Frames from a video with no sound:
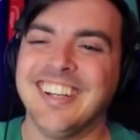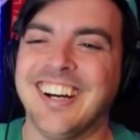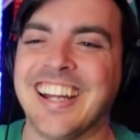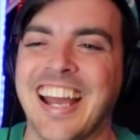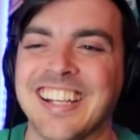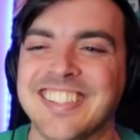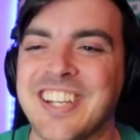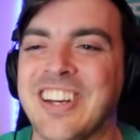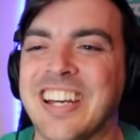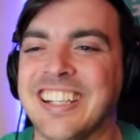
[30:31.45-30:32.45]
Oh yeah,
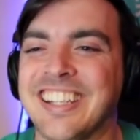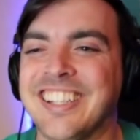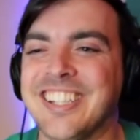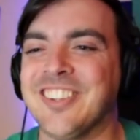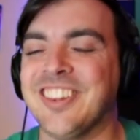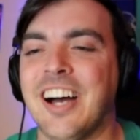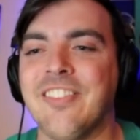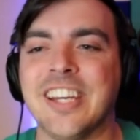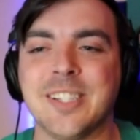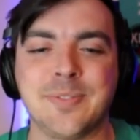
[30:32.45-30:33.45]
Stephen you would love
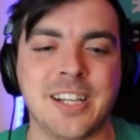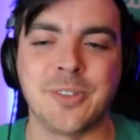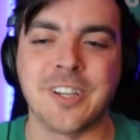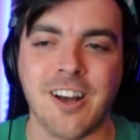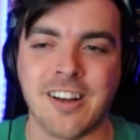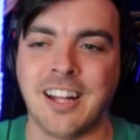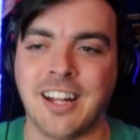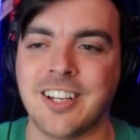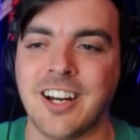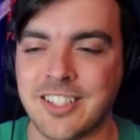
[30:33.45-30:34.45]
this because when Carnell
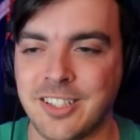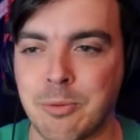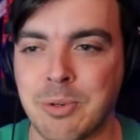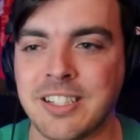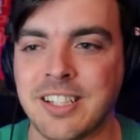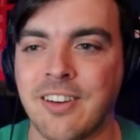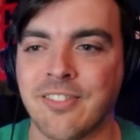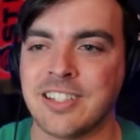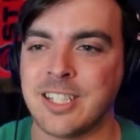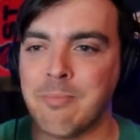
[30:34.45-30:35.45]
talks to you at a press
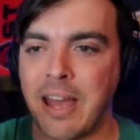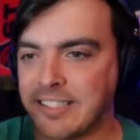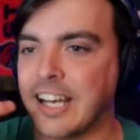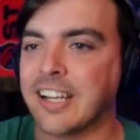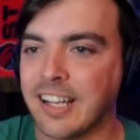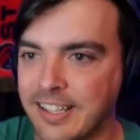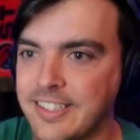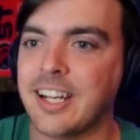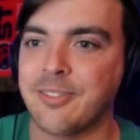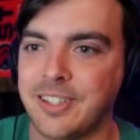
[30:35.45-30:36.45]
conference, he makes eye
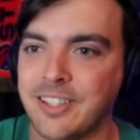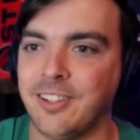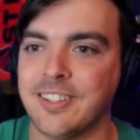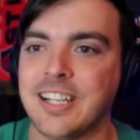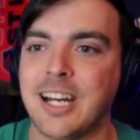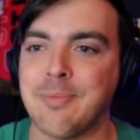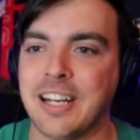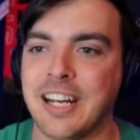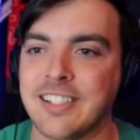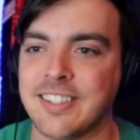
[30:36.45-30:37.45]
contact with you the whole time, and
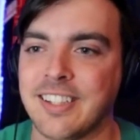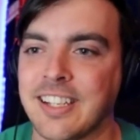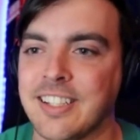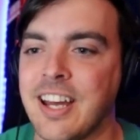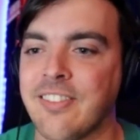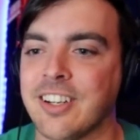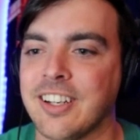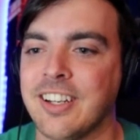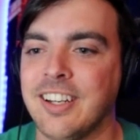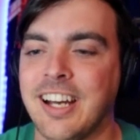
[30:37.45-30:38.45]
I just like, oh, that's never,
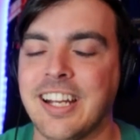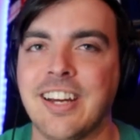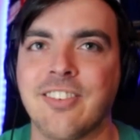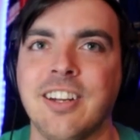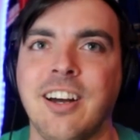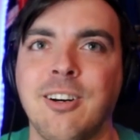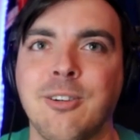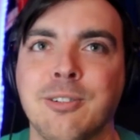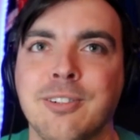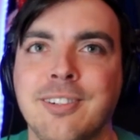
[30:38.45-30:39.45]
cool. I never
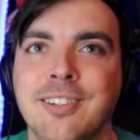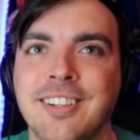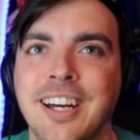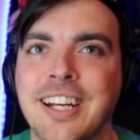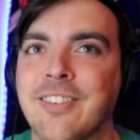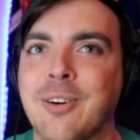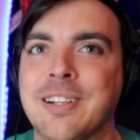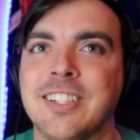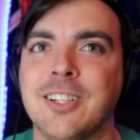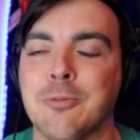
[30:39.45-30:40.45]
know, I never know
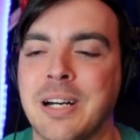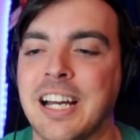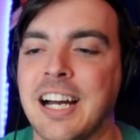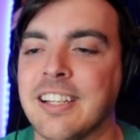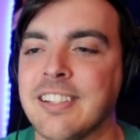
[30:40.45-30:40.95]
what to do with my eyes.